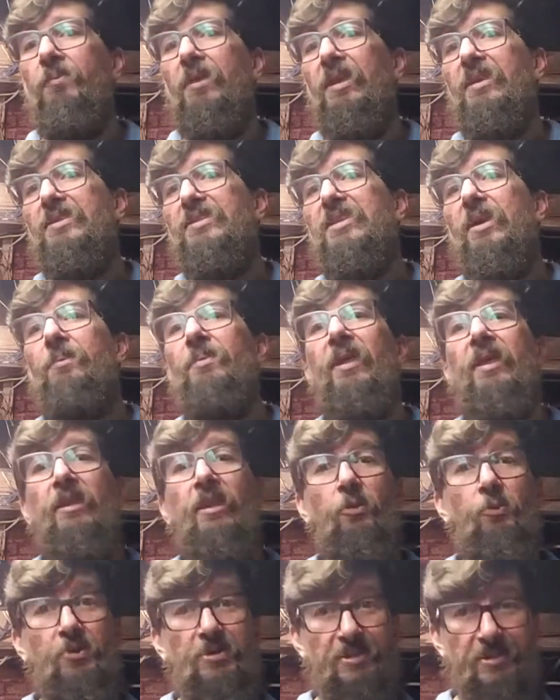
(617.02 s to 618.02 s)
something
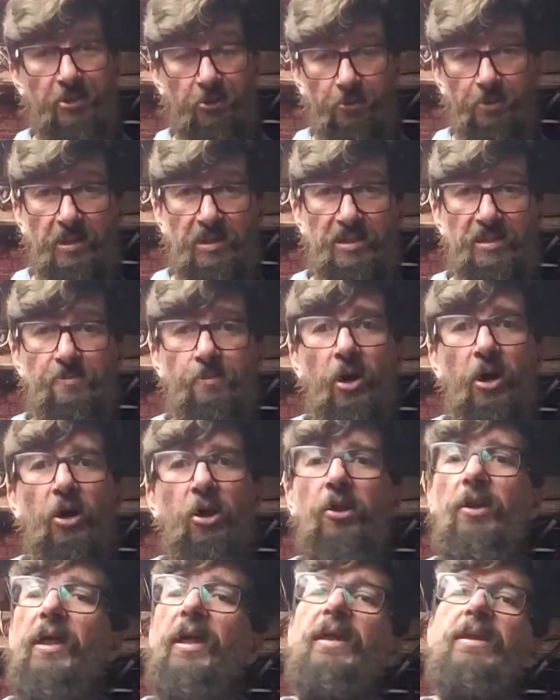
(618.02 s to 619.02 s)
that would still be
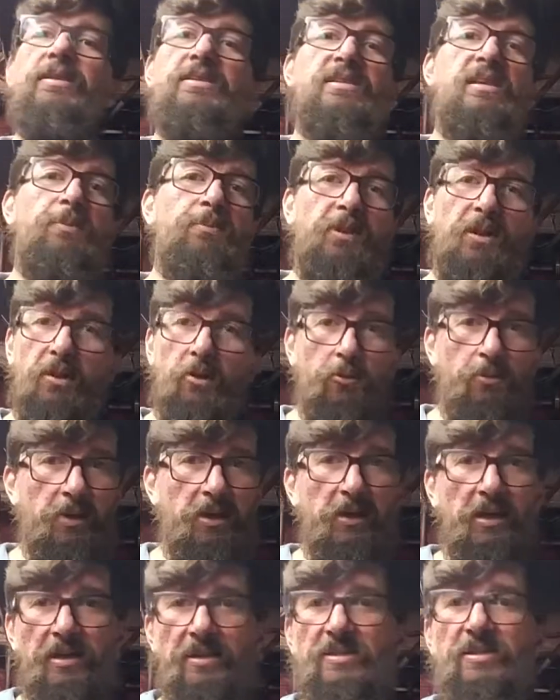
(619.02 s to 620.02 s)
small and something that would be
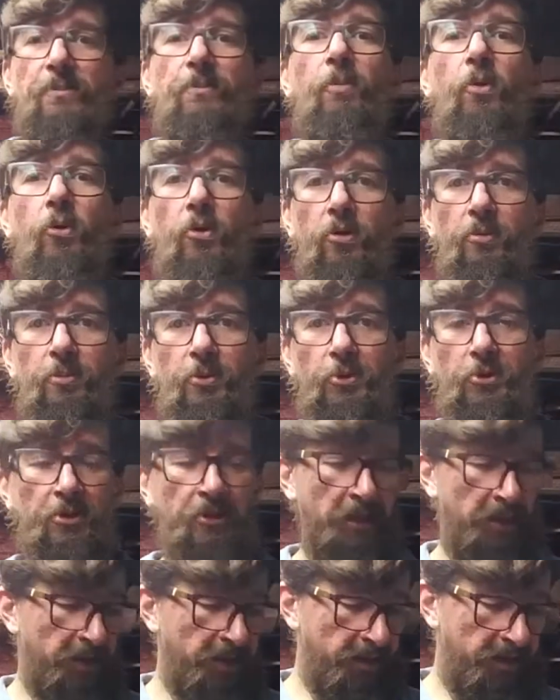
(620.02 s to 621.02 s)
nice and portable.
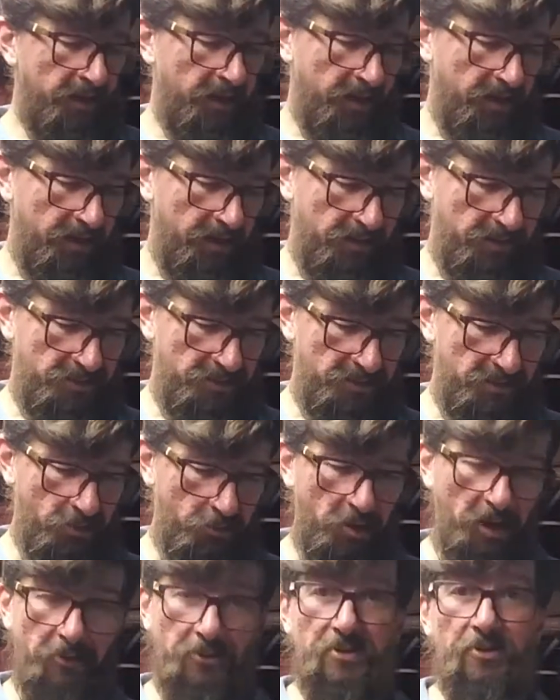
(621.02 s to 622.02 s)
And so
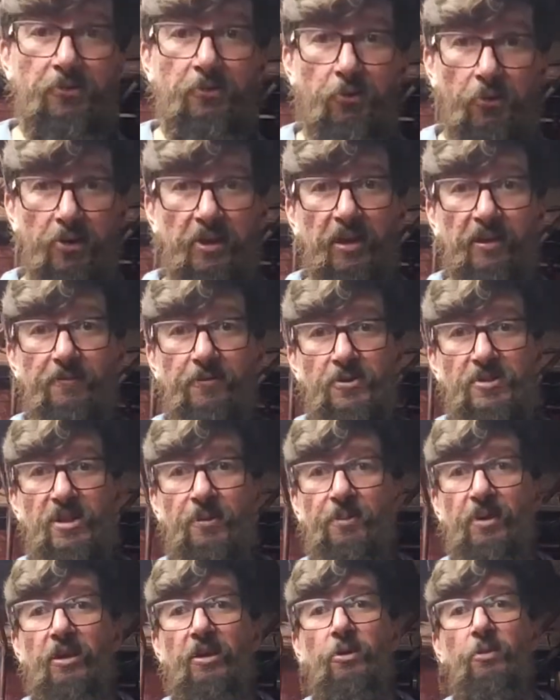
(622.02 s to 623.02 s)
I was looking for
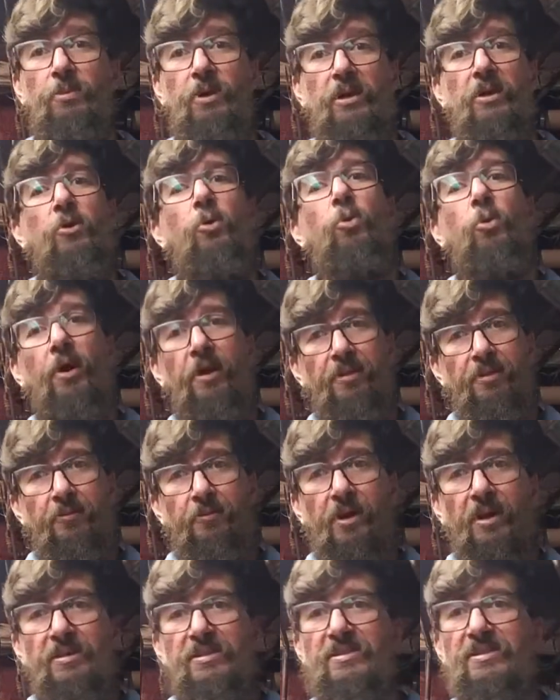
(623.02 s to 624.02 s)
something that would be quite the
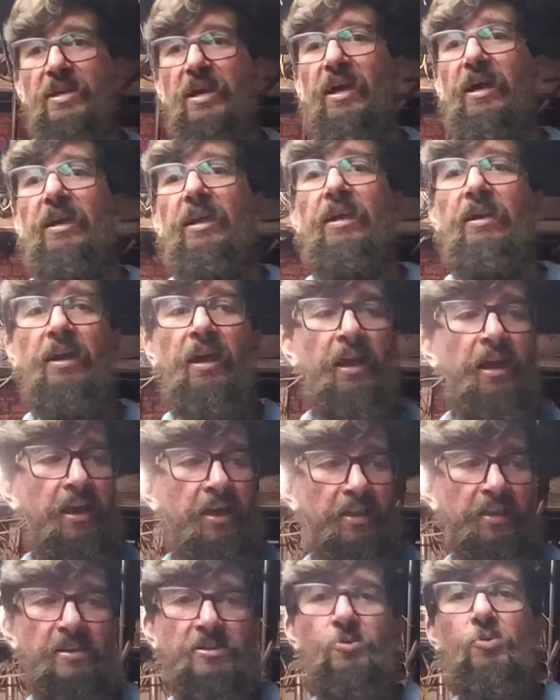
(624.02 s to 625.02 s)
right design, and
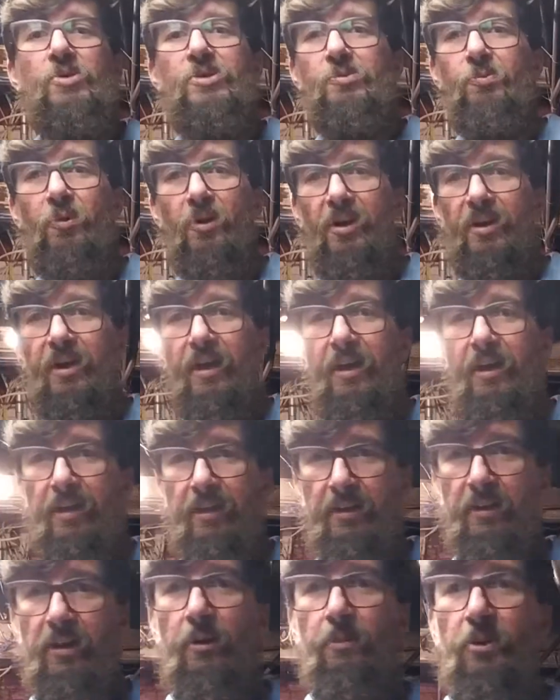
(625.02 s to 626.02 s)
this was what I
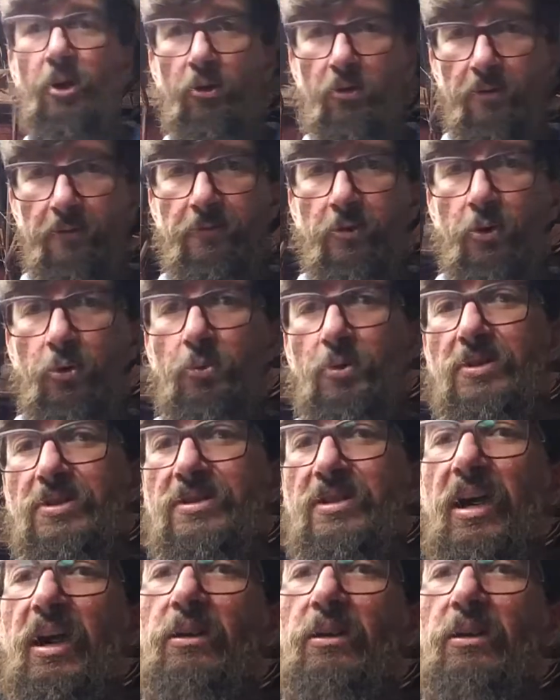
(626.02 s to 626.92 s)
ended up going for, was